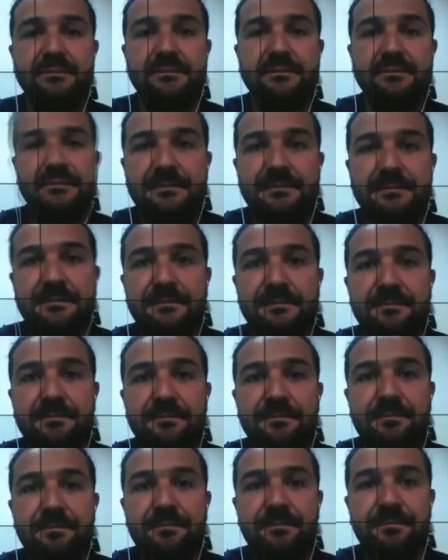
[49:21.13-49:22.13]
Okay,
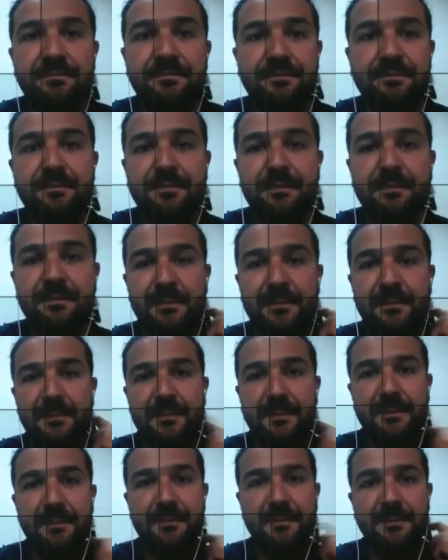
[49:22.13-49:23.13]
yeah. So I
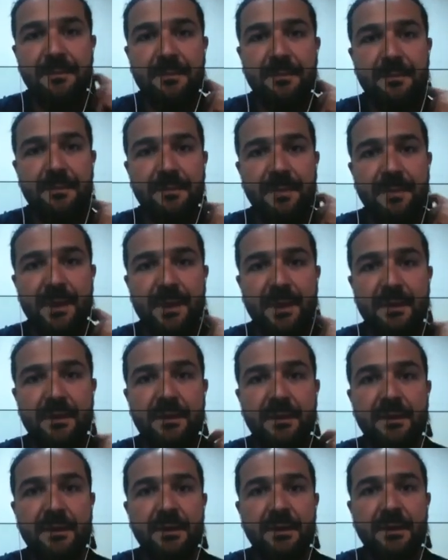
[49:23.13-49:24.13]
think well, maybe
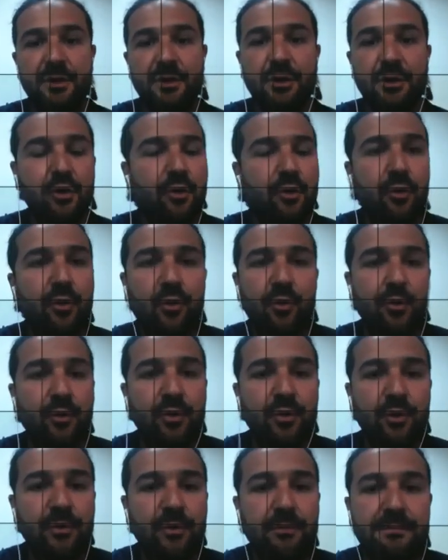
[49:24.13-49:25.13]
to extend the
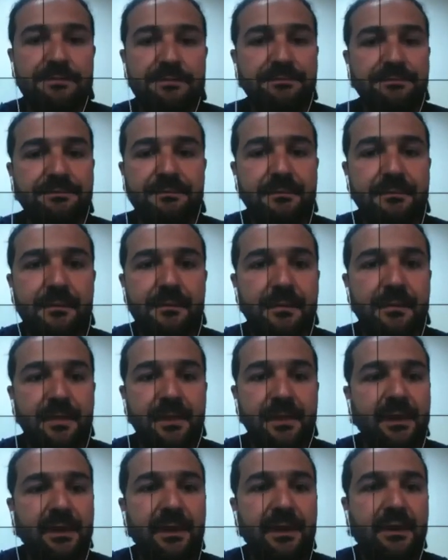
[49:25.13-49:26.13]
point,
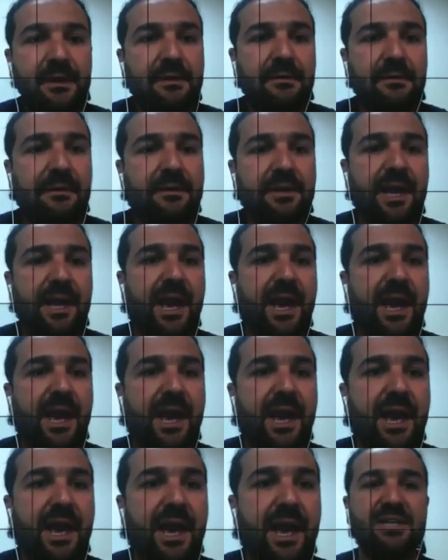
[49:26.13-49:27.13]
we've got
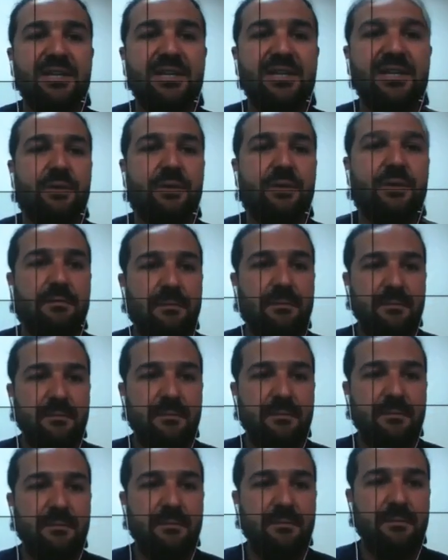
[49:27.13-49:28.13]

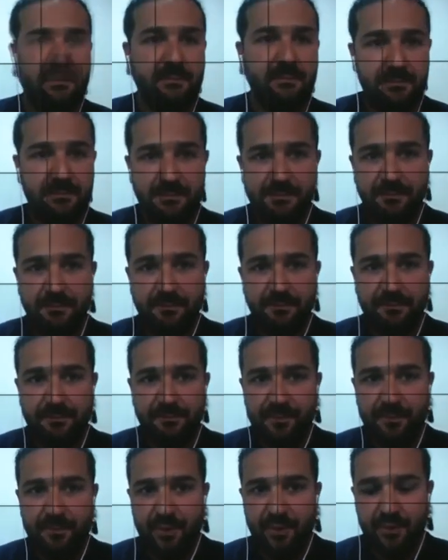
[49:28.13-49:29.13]
we've got systems
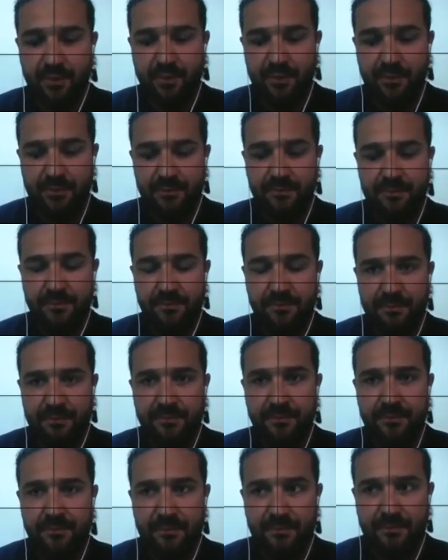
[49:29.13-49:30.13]
available for
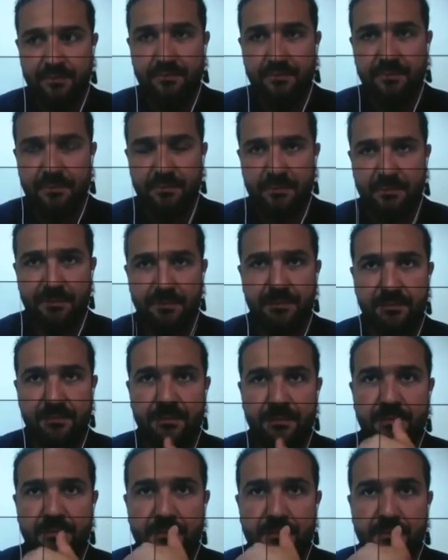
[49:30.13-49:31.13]
trials or for
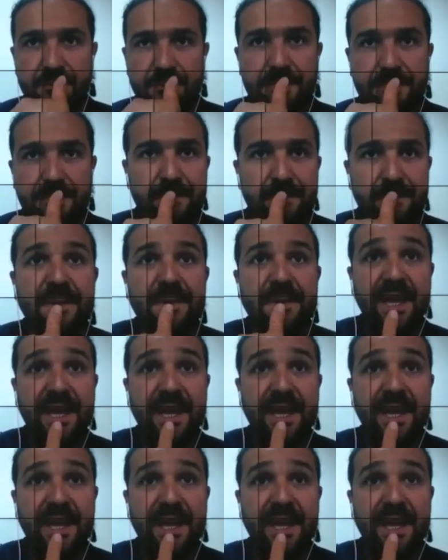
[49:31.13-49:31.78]
short loans.